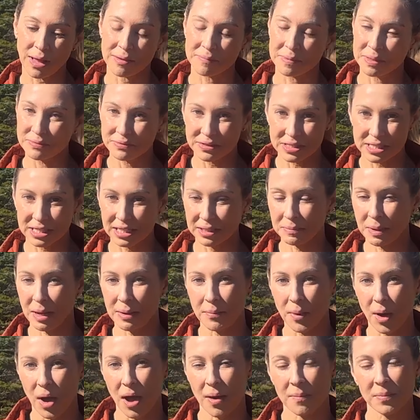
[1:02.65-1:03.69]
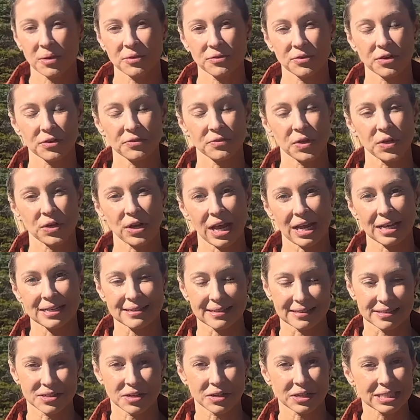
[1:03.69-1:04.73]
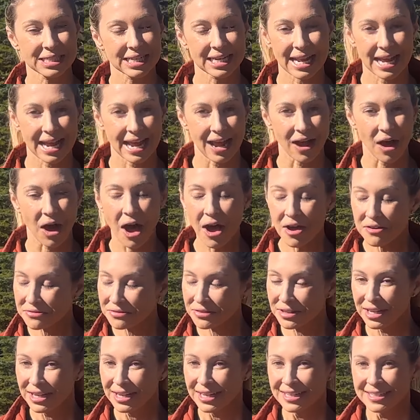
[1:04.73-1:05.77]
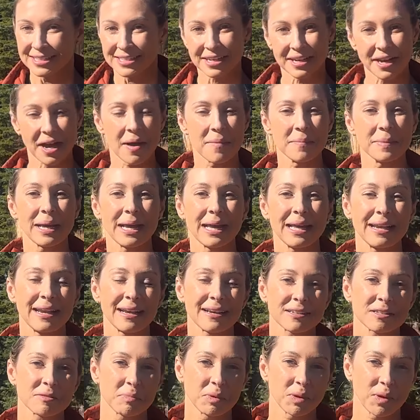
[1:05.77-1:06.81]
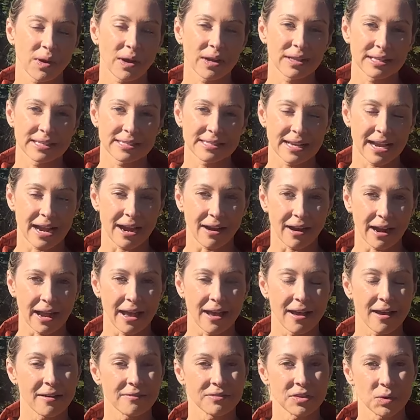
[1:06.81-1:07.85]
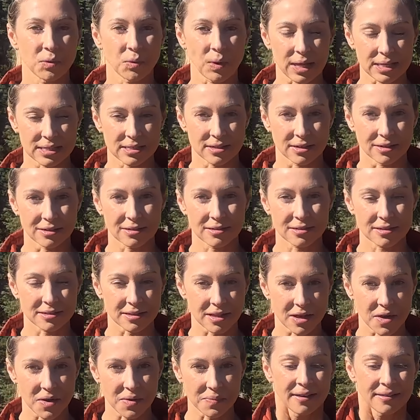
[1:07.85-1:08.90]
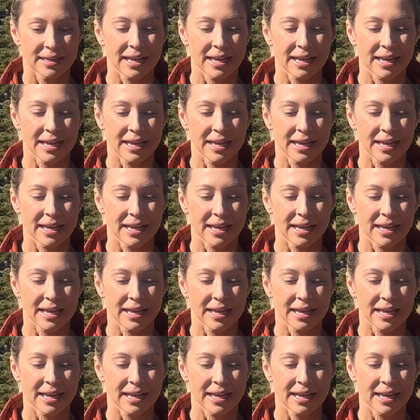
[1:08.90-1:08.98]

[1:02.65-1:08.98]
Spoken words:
I've been visiting my mom for a few days, I took today off to come and explore this area of the Western Slope.